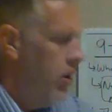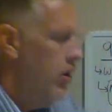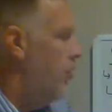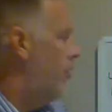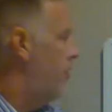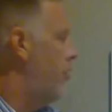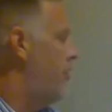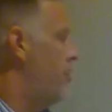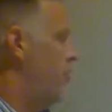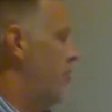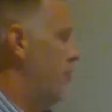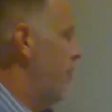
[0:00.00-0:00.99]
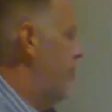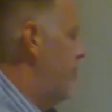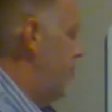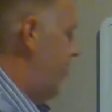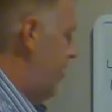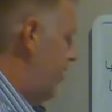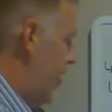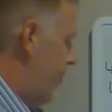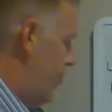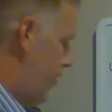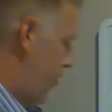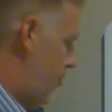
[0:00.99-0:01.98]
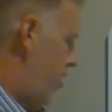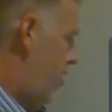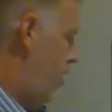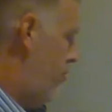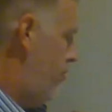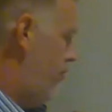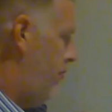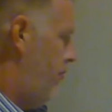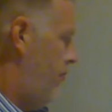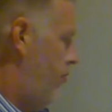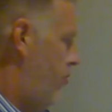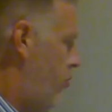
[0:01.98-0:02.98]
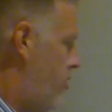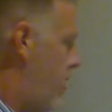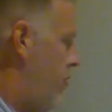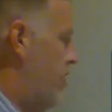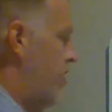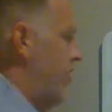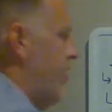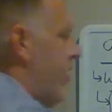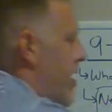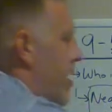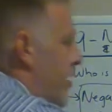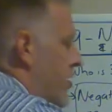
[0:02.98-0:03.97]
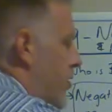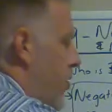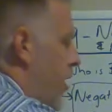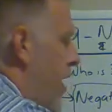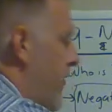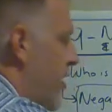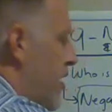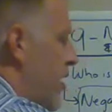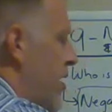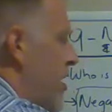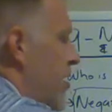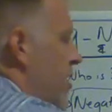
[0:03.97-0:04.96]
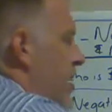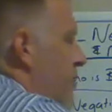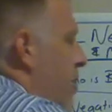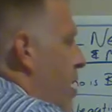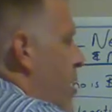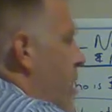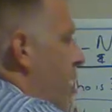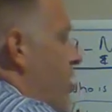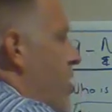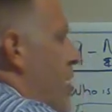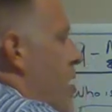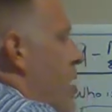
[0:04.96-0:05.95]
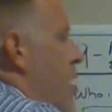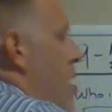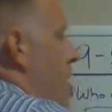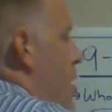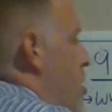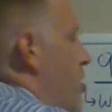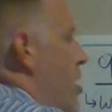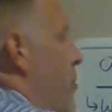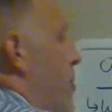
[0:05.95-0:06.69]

go through some, some of these examples that will help point out what he's saying. So I haven't gotten to the hedonistic paradox yet, so